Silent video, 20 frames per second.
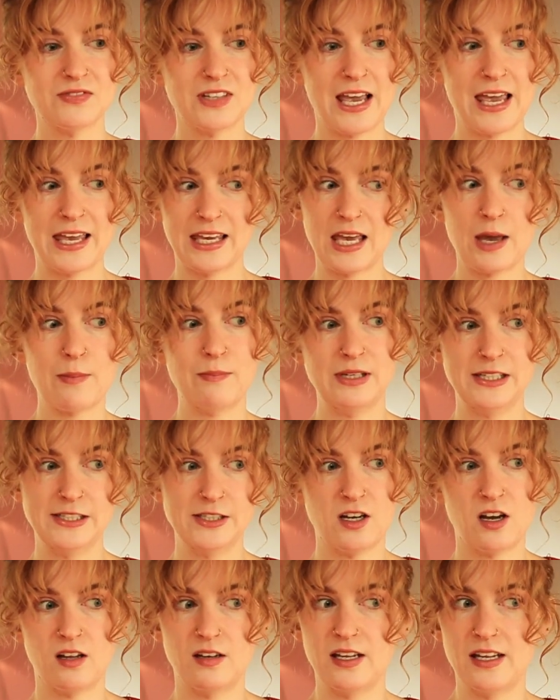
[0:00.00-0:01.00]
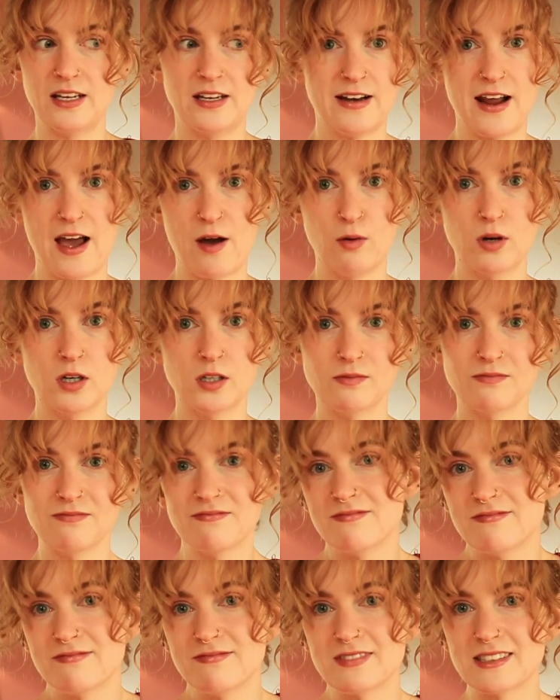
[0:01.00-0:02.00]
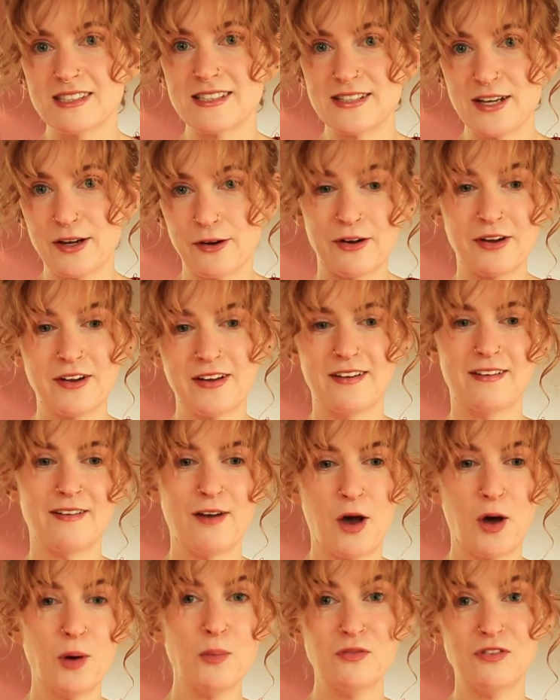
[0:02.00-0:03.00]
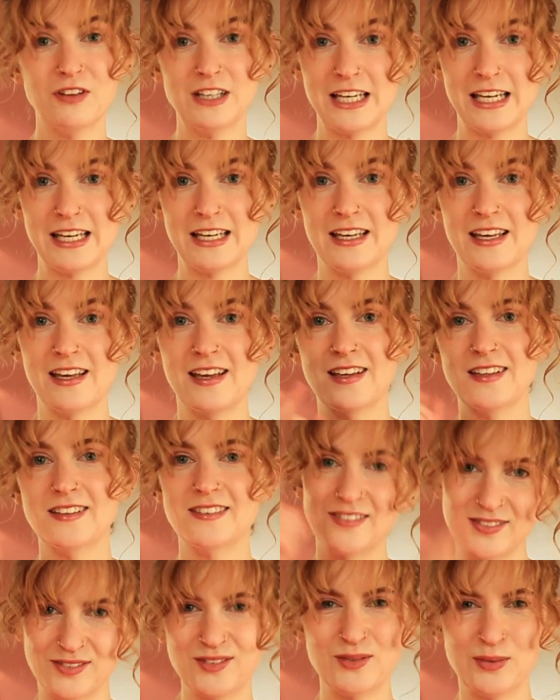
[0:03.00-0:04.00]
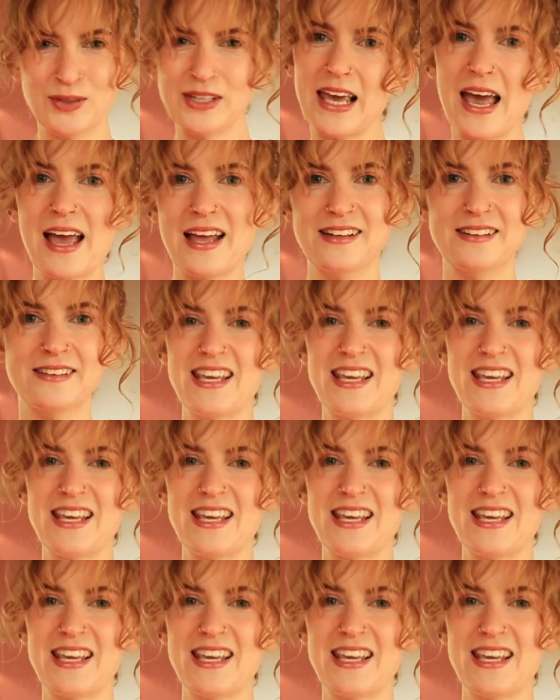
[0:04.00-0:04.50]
it can be done in an hour. So hopefully we can.